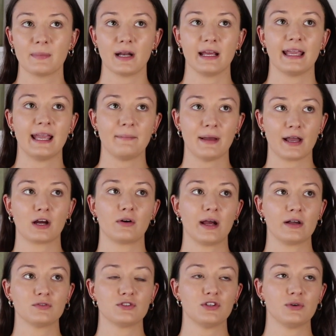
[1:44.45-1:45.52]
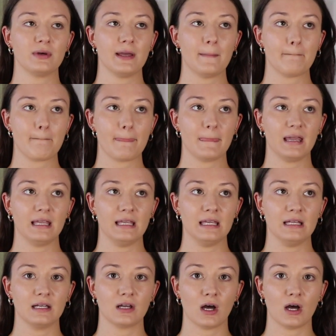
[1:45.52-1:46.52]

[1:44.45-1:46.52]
but I came back around to it in